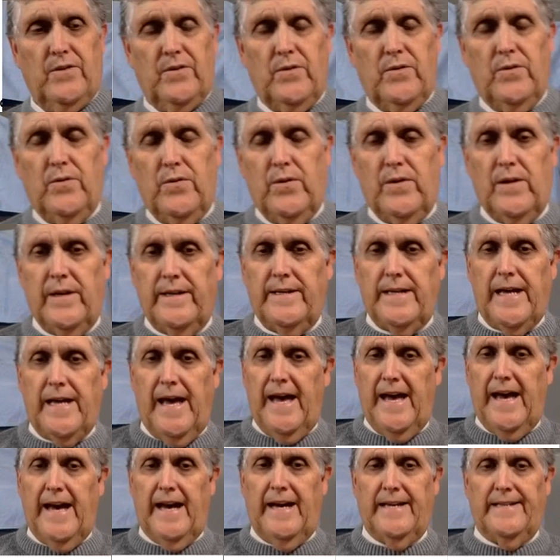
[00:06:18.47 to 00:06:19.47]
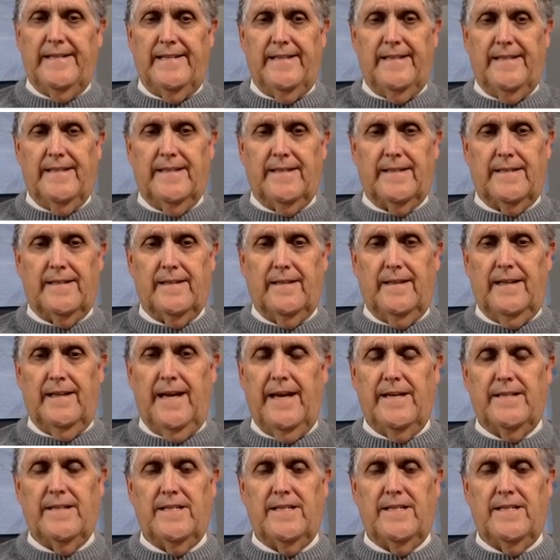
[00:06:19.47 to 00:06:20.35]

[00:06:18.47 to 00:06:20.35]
could add to the delay